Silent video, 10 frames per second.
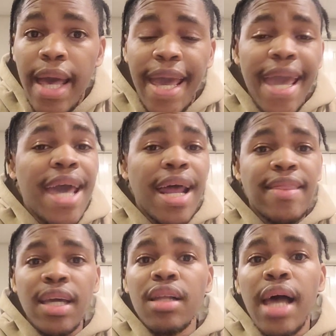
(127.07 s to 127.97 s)
And I
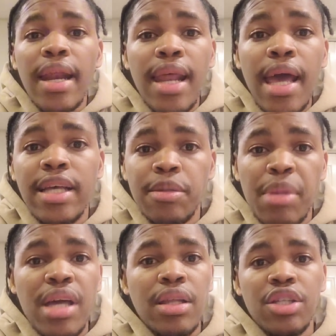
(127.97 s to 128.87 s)
think a lot of that is
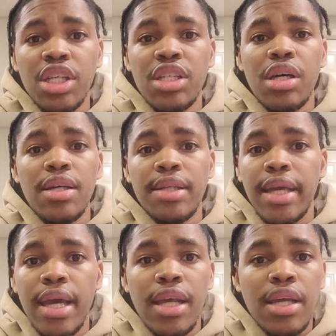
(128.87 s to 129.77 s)
mainly just us
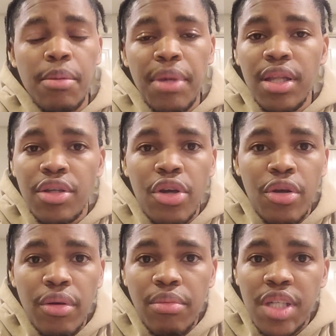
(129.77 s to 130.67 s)
getting Camila to
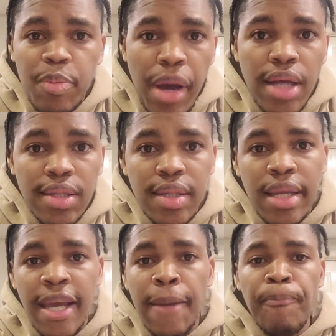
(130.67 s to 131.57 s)
her spots
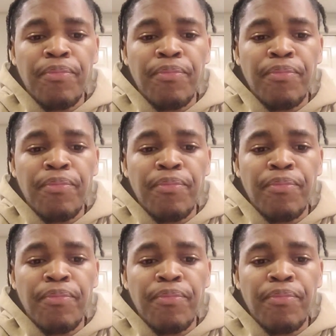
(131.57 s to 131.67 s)
today.